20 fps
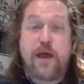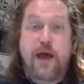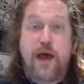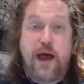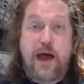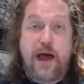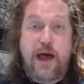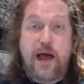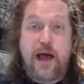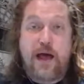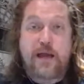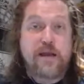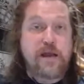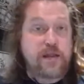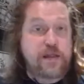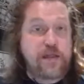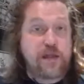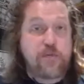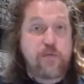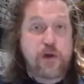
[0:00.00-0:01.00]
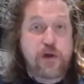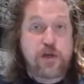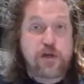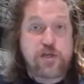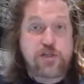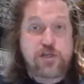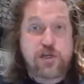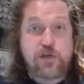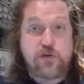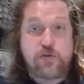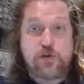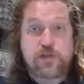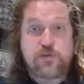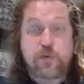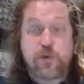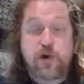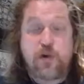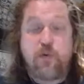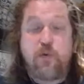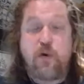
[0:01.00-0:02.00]
Another thing we're going to do is
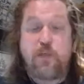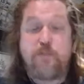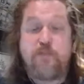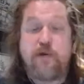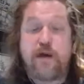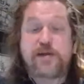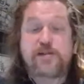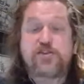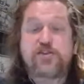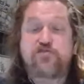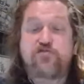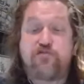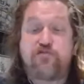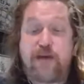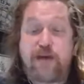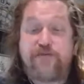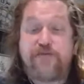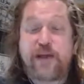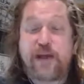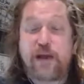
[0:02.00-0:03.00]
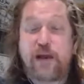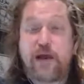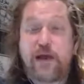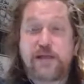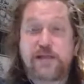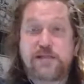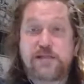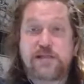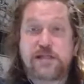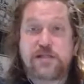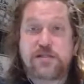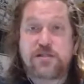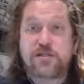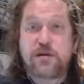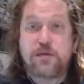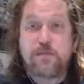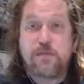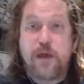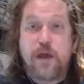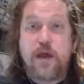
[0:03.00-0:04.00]
we're going to operate a traffic light
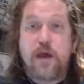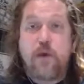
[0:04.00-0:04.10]
system